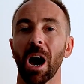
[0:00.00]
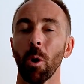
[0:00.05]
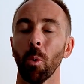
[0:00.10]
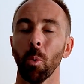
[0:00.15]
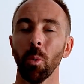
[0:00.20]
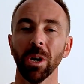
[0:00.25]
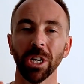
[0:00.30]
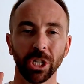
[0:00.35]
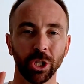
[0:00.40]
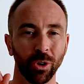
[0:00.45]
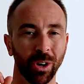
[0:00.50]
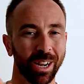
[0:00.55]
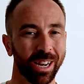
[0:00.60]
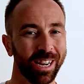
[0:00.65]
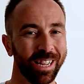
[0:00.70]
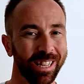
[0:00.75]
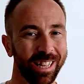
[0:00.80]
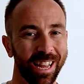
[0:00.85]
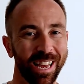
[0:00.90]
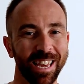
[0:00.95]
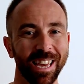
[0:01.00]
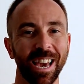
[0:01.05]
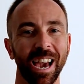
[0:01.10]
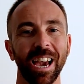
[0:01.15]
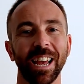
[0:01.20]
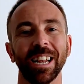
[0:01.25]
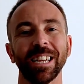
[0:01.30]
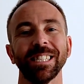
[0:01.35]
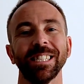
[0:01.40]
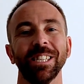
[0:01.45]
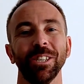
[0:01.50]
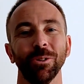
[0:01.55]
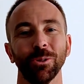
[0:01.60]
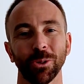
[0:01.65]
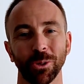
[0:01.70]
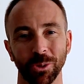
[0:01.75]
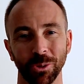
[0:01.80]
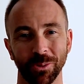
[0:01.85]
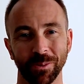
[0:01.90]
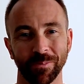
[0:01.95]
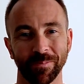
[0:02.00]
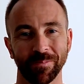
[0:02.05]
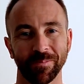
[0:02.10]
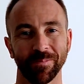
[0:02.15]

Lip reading: I wish you a great day and I'll see you soon.